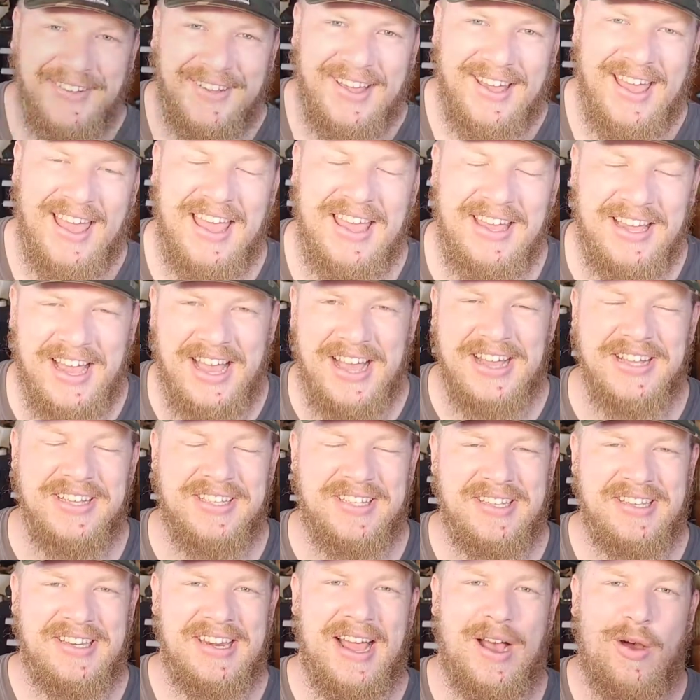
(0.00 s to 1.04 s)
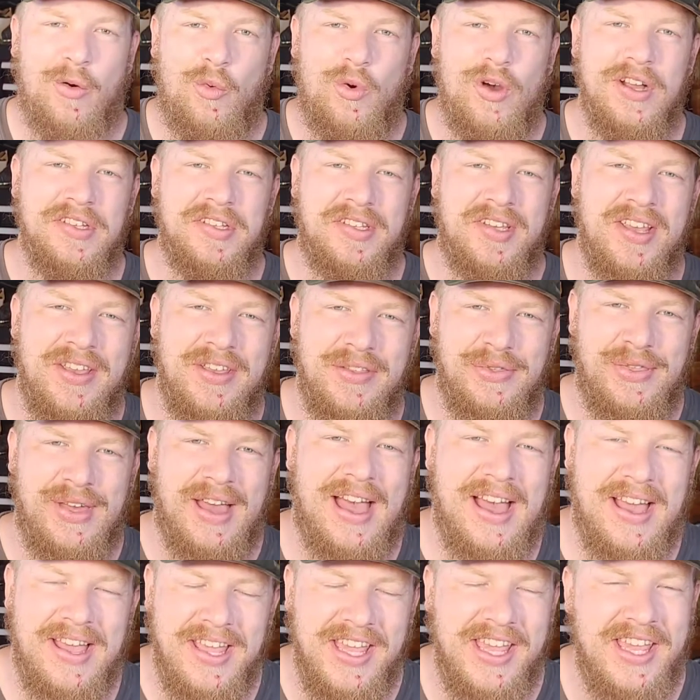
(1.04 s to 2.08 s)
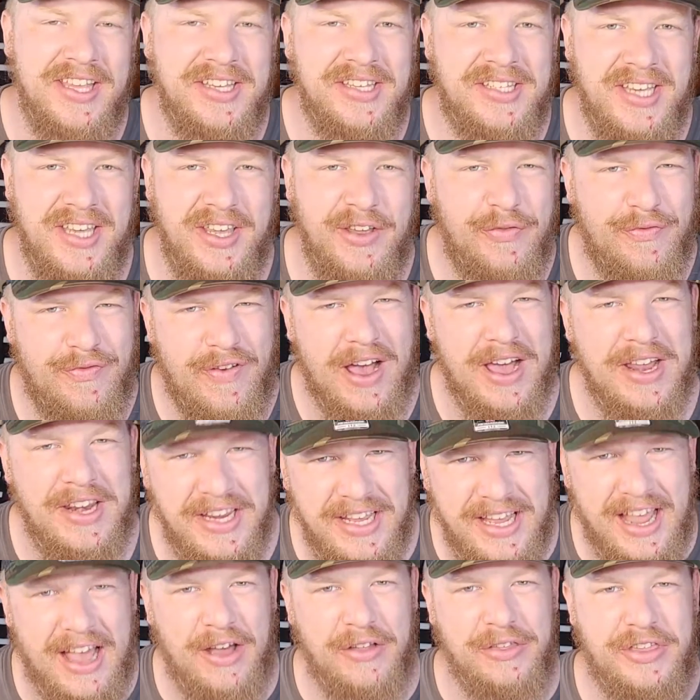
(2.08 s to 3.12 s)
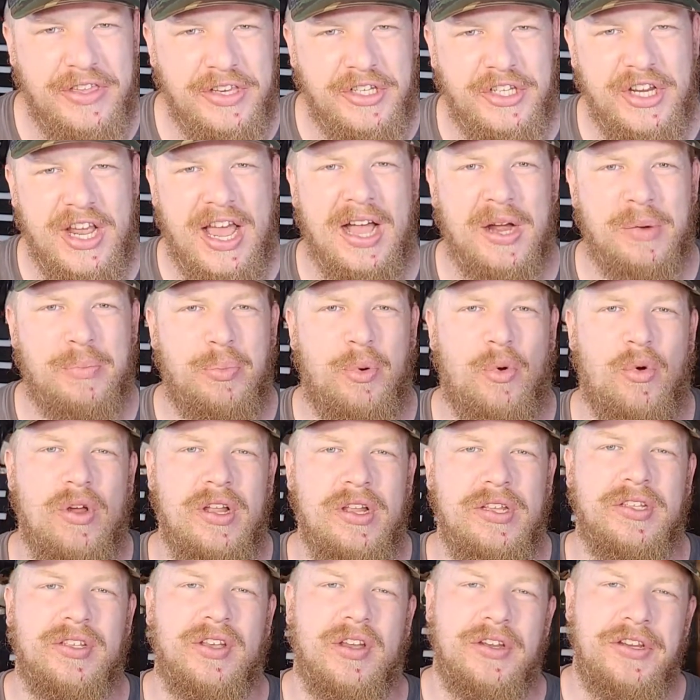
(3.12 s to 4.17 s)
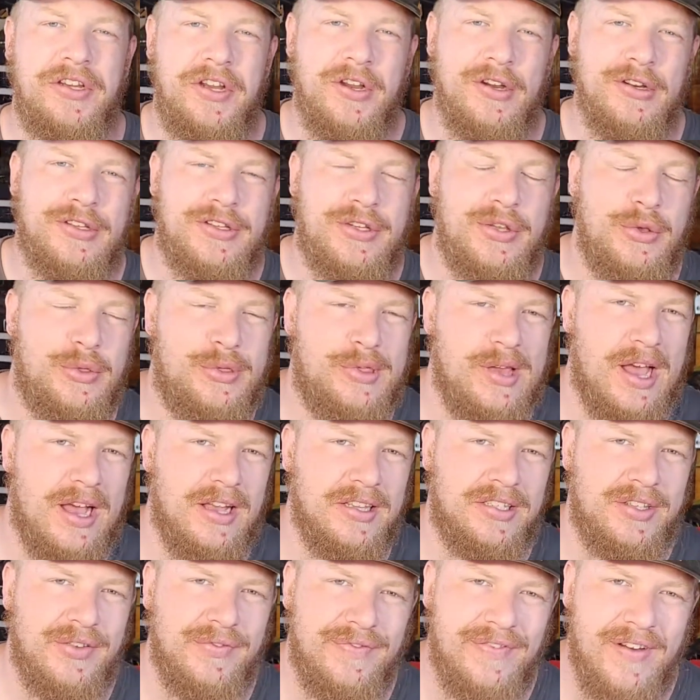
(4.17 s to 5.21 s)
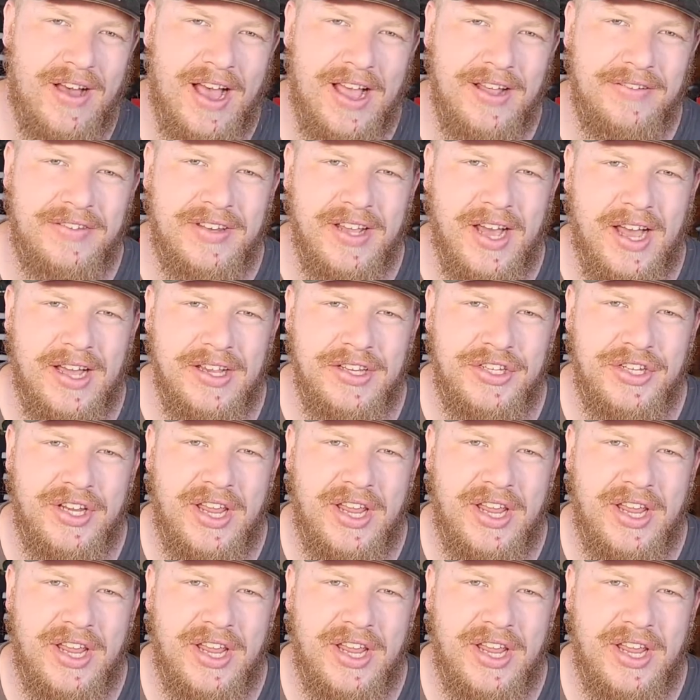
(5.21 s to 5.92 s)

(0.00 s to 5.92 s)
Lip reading: Hey guys, now wasn't that easy? Finding out the jack points on your 2005 Dodge